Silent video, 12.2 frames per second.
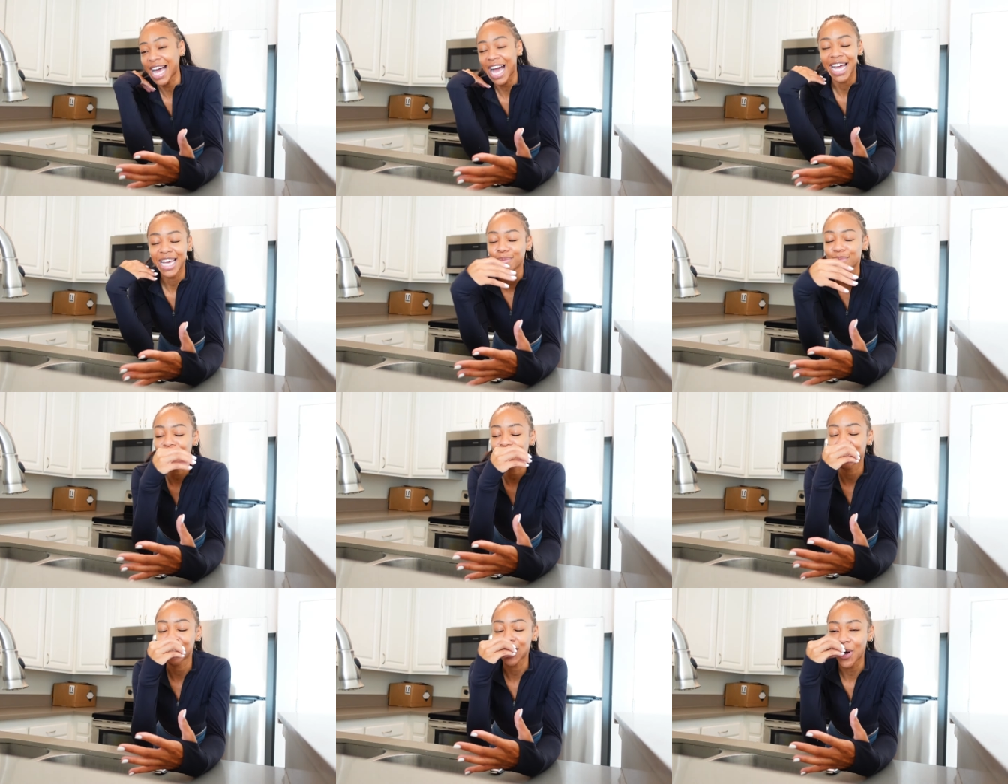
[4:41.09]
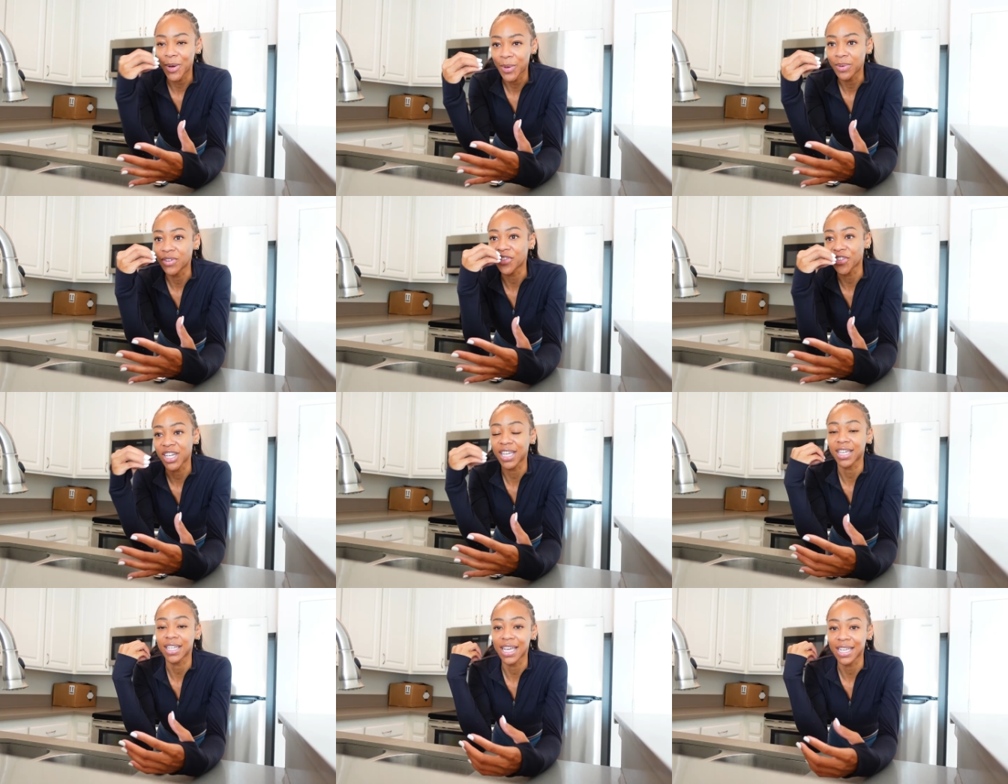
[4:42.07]
I am so
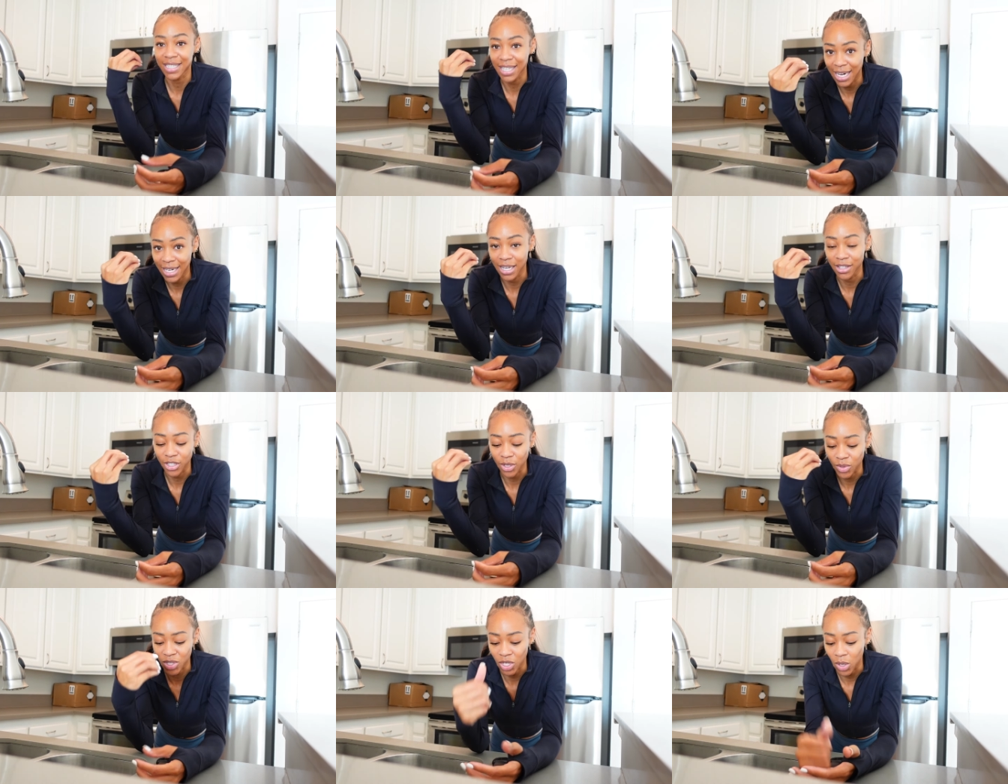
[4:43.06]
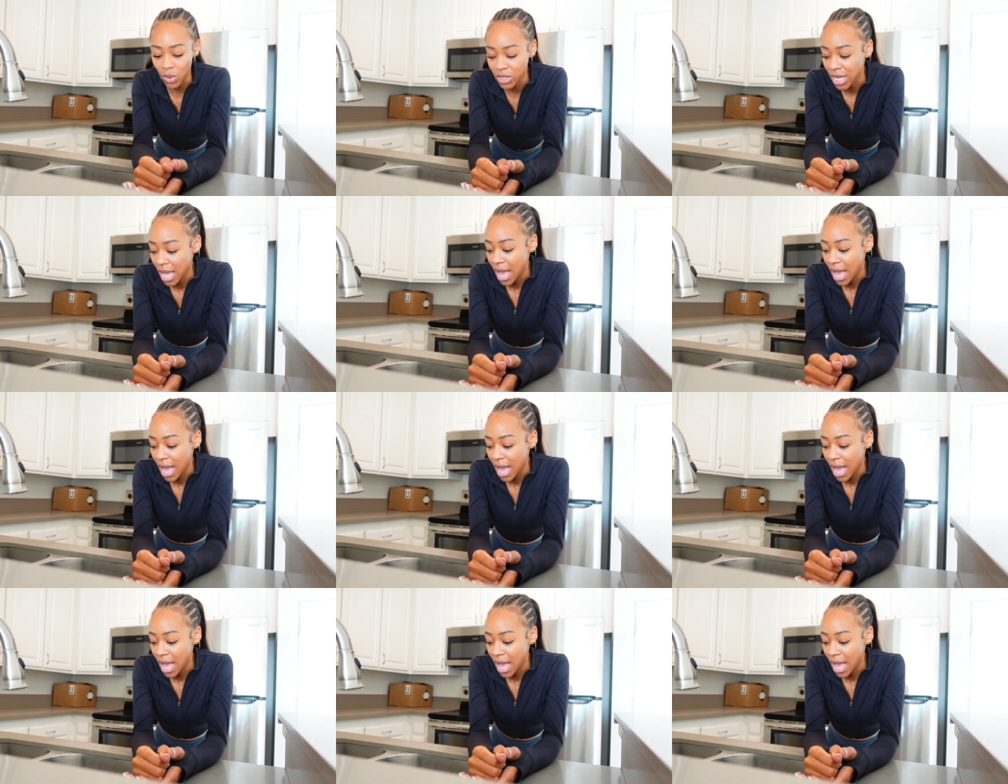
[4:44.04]
freaking excited and so stoked.